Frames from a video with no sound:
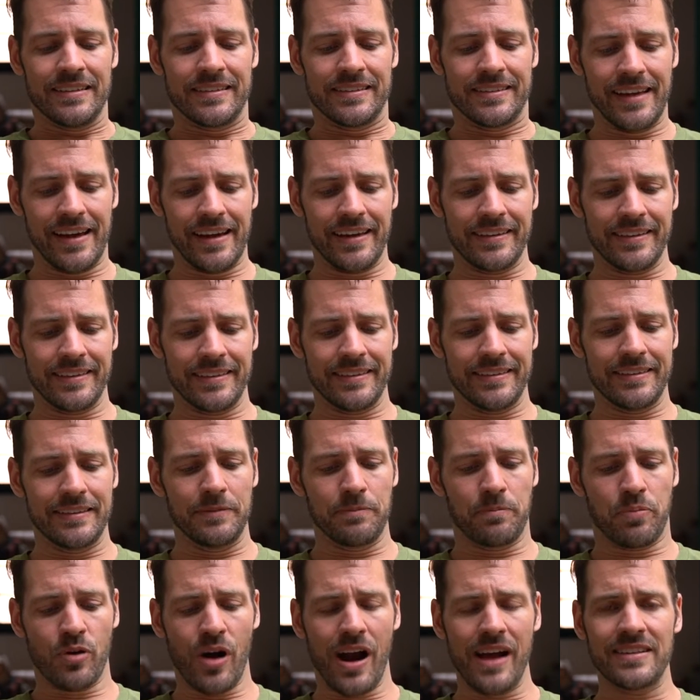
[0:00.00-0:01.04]

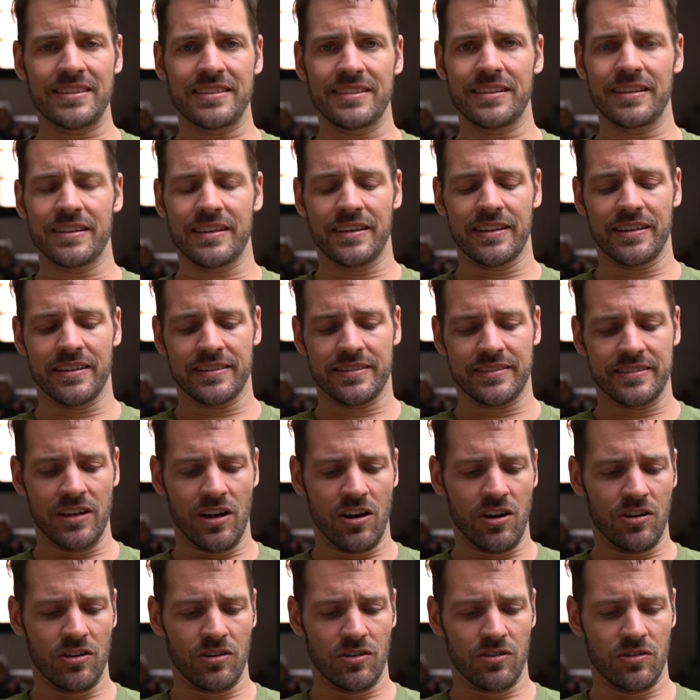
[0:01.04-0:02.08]
Then prices.
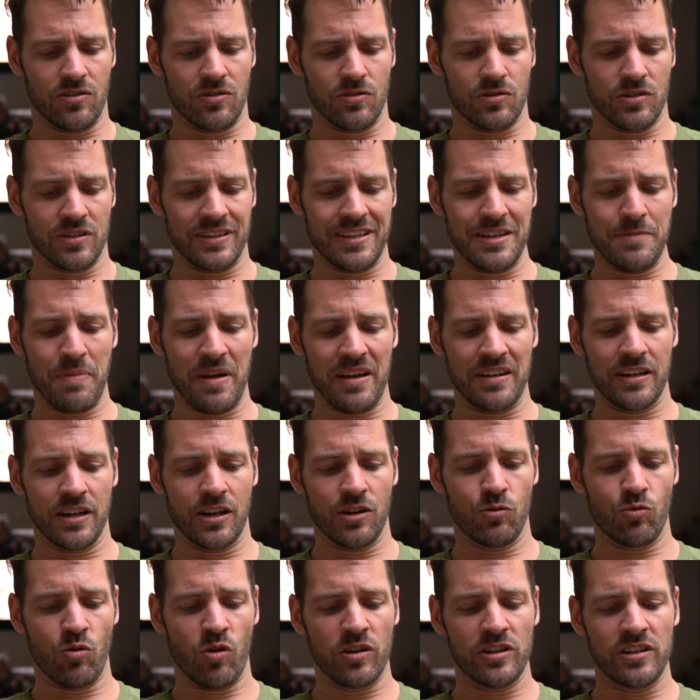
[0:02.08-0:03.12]
So depending
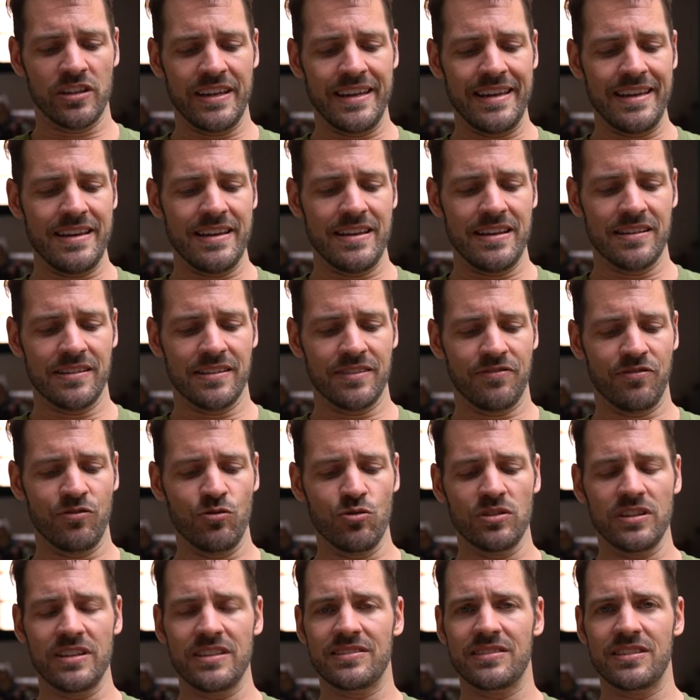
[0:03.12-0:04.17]
on what you eat, the
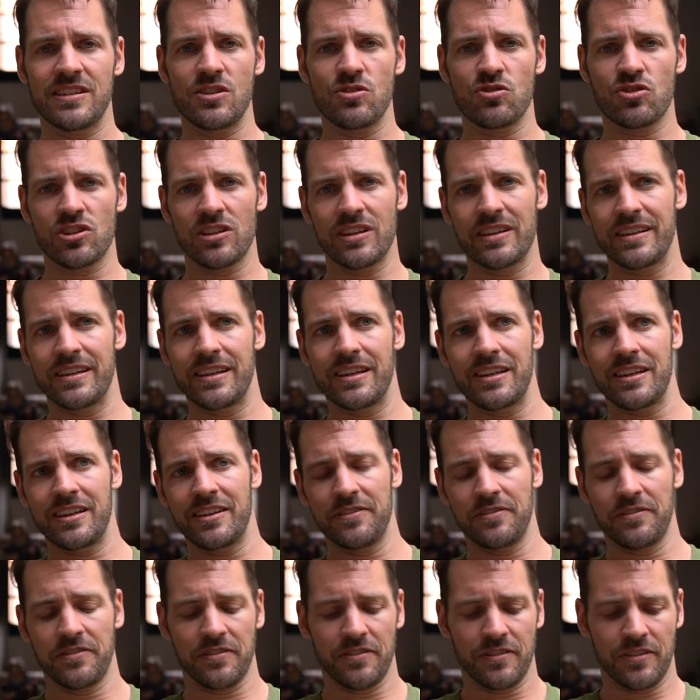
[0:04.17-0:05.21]
food is
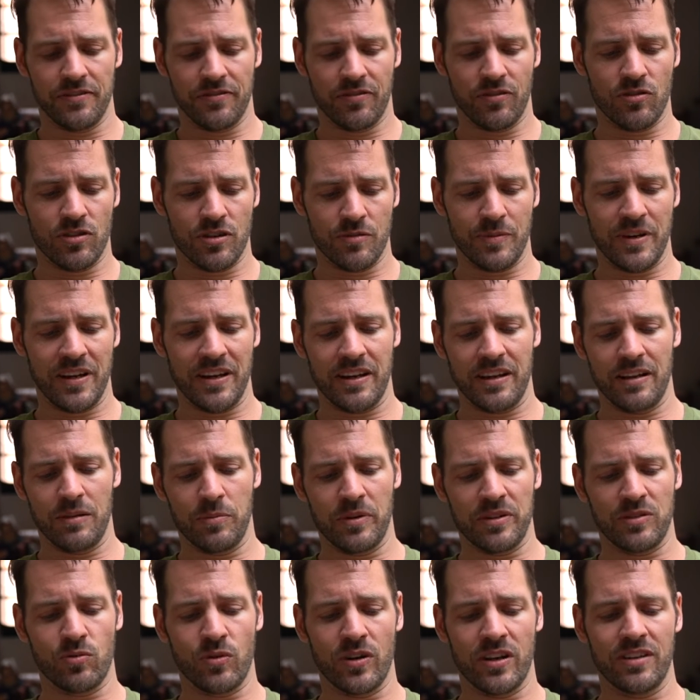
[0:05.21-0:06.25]
usually for a meal
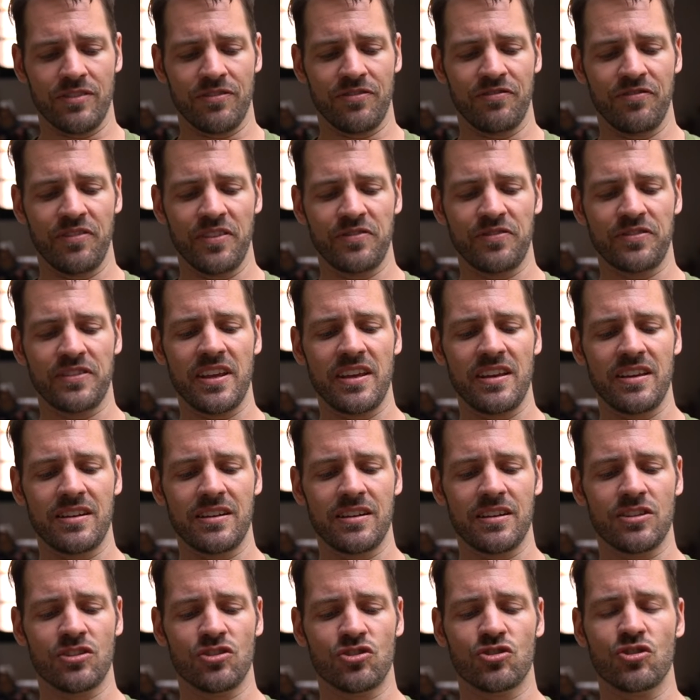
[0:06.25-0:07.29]
between 15
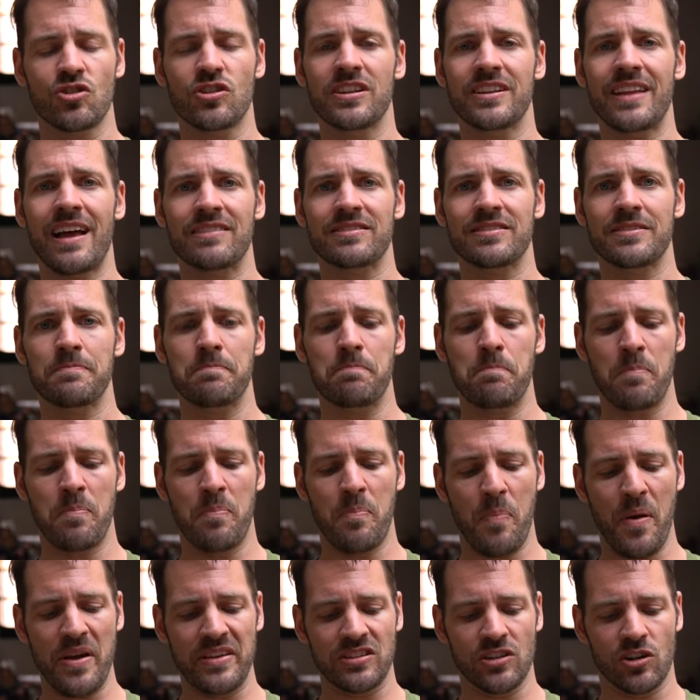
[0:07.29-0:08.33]
and 30,000
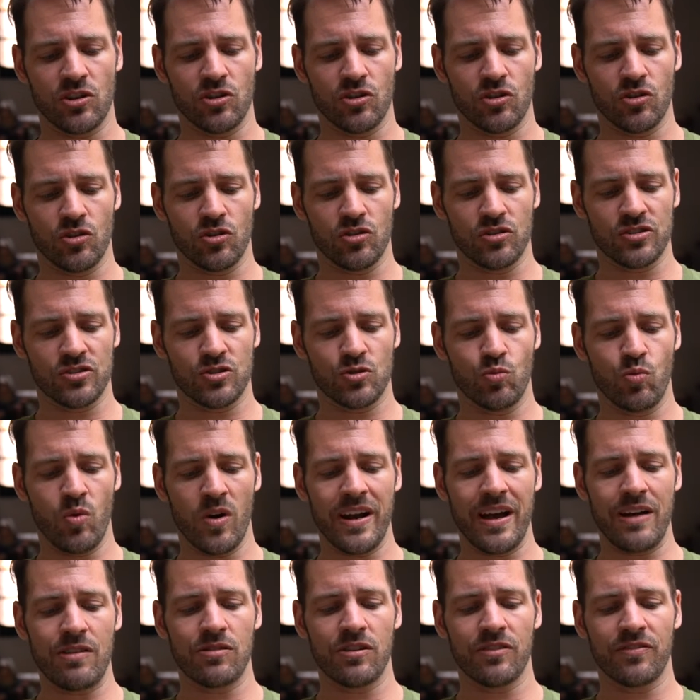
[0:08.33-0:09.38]
pesos. 1
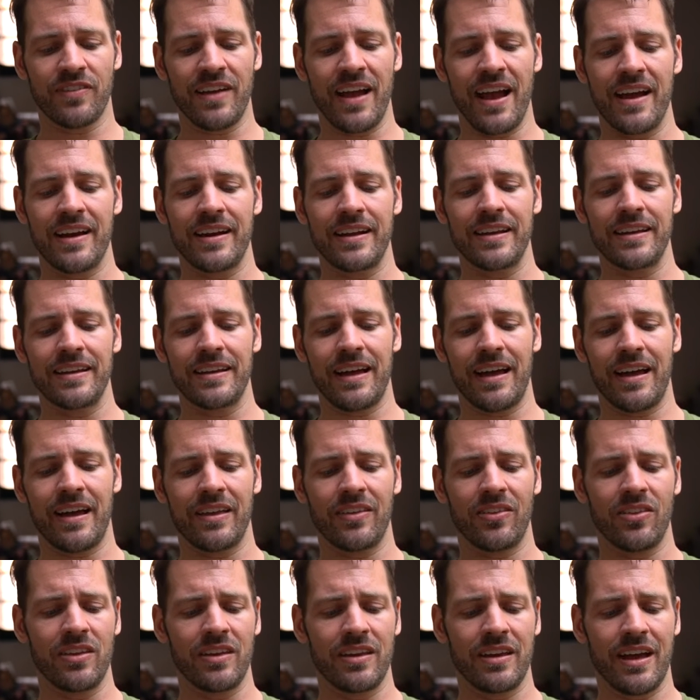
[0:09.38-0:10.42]
hour of guiding, I
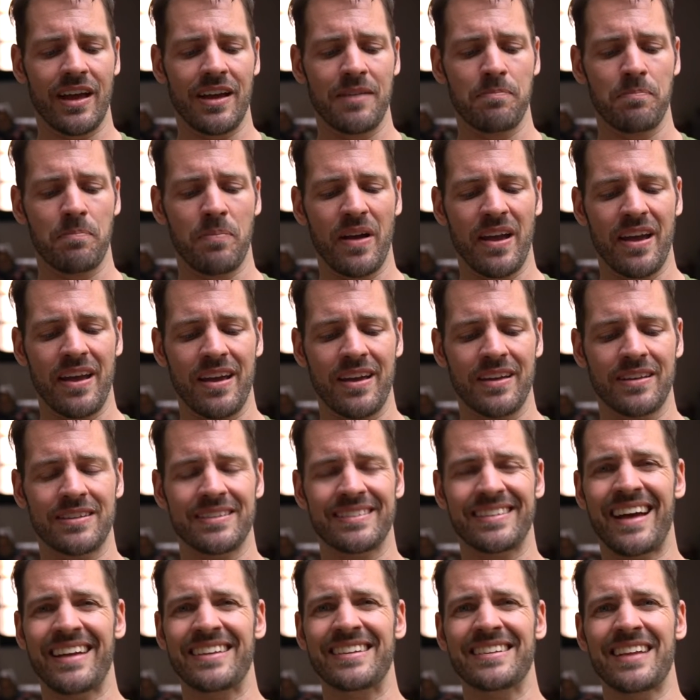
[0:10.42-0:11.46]
think I paid
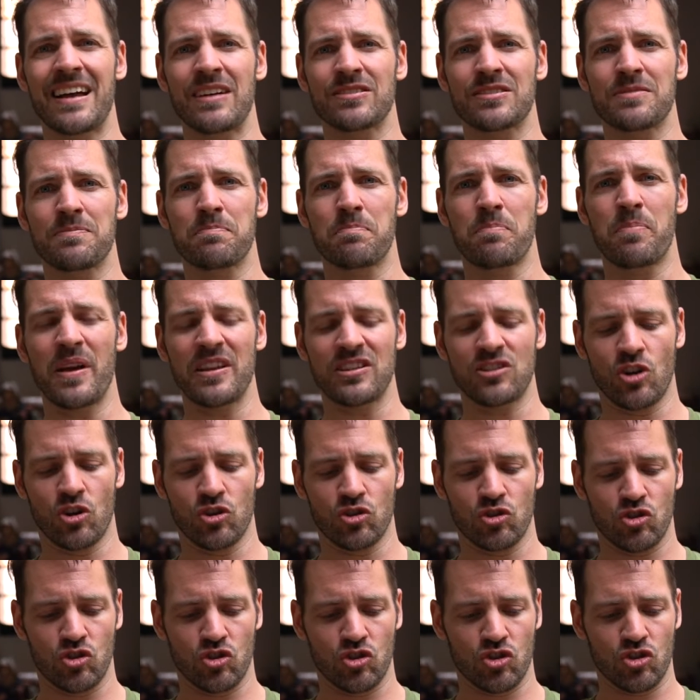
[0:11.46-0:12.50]
90,000
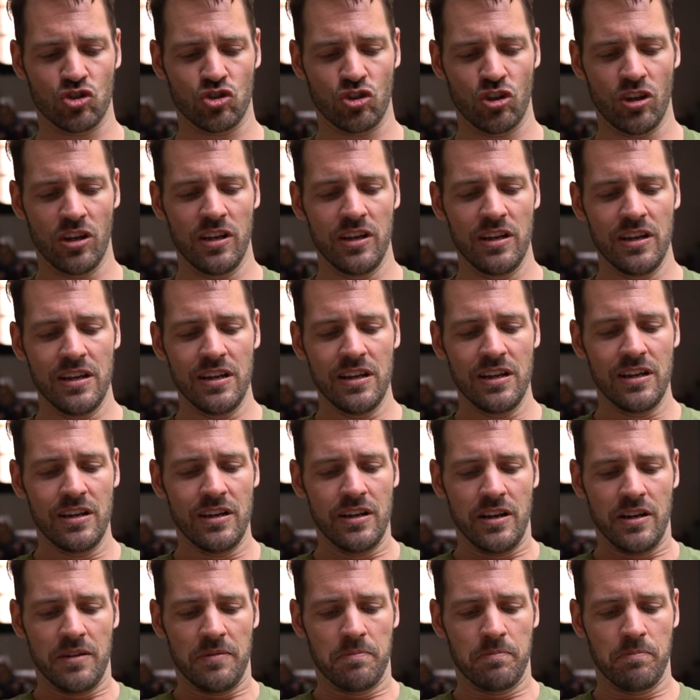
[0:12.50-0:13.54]
pesos.
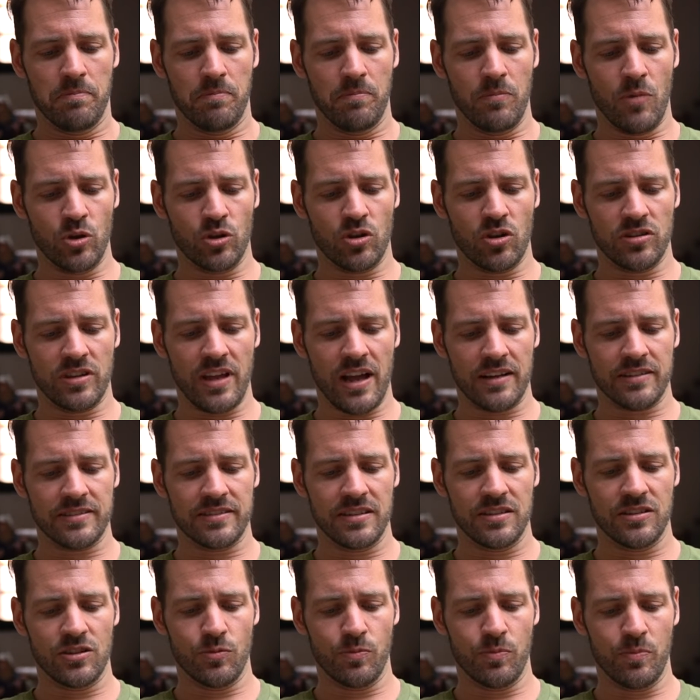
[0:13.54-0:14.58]
Moto
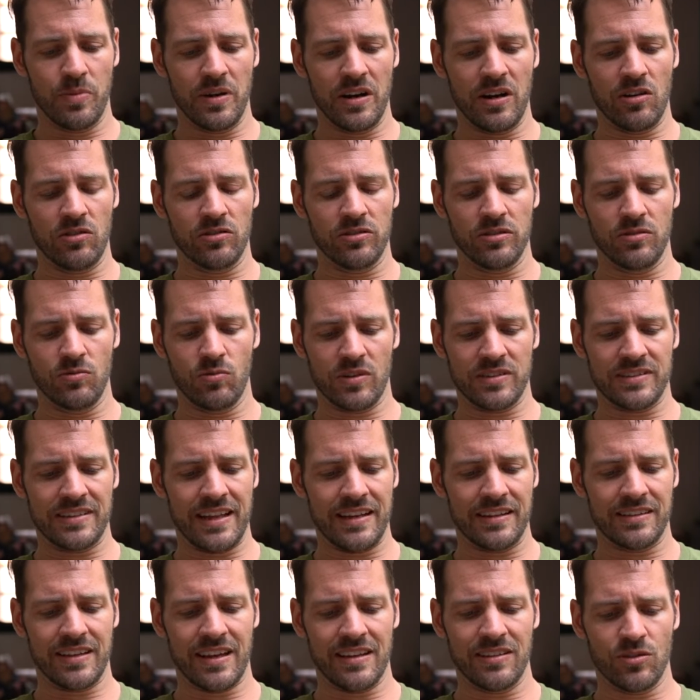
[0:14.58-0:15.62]
taxi to Pilon was
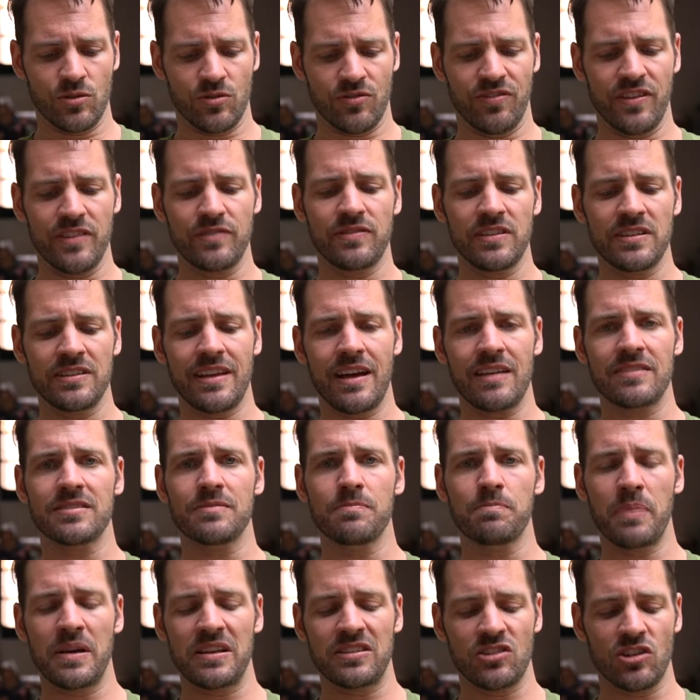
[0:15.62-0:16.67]
like 10 to 15,000
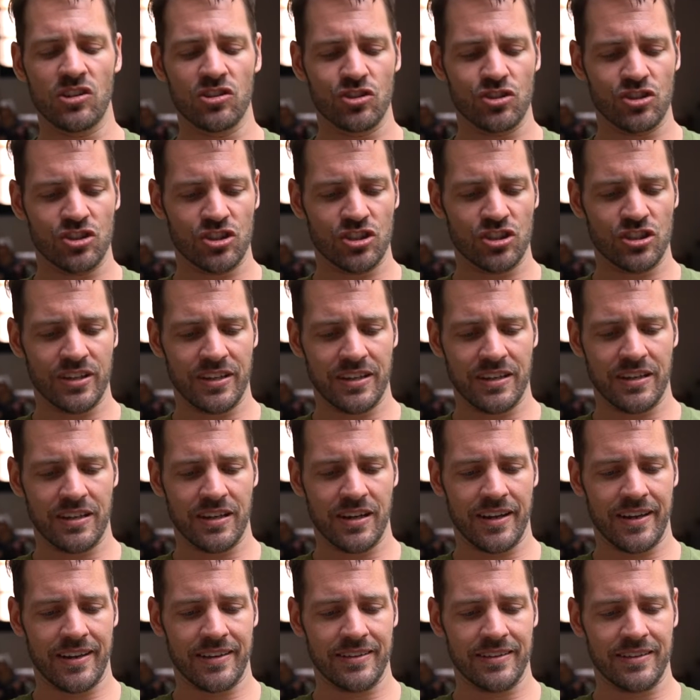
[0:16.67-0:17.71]
pesos,
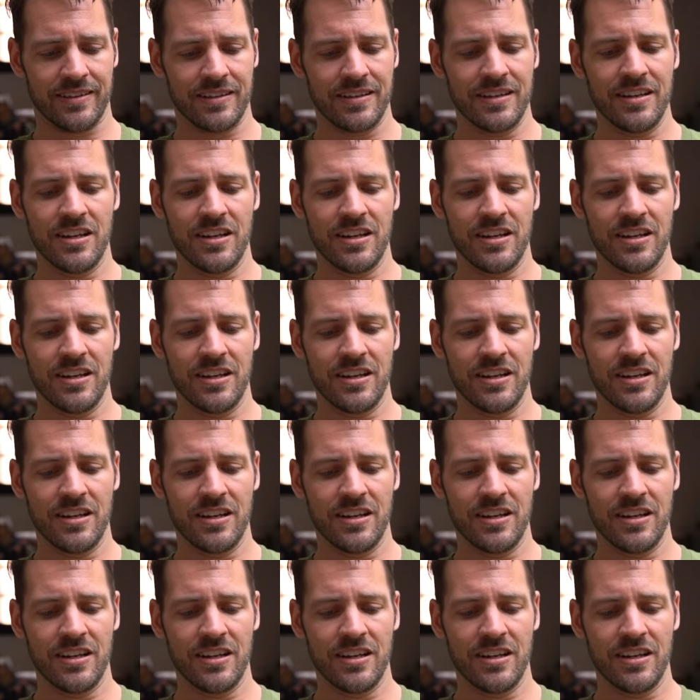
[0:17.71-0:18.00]
and